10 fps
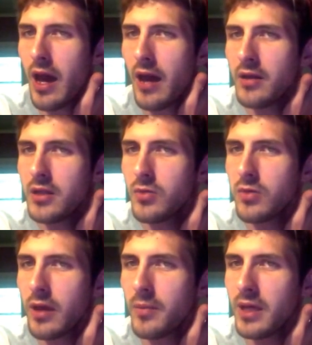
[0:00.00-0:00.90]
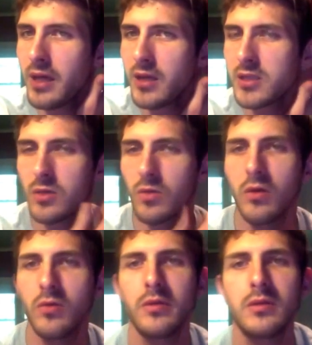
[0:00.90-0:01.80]
How did you let me get so
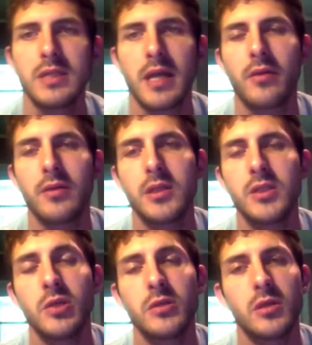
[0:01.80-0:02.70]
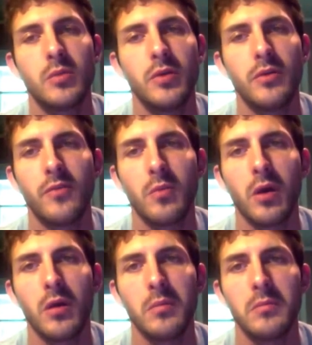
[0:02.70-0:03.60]
old?" Zachary says, "You're so beautiful,
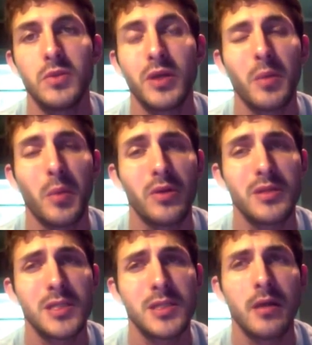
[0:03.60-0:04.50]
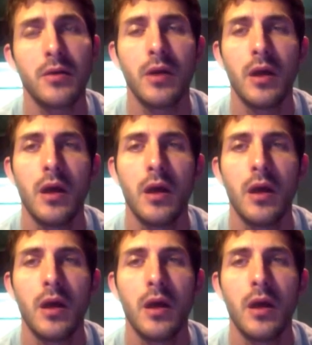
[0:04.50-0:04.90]
Mom. Do I get my presents now?"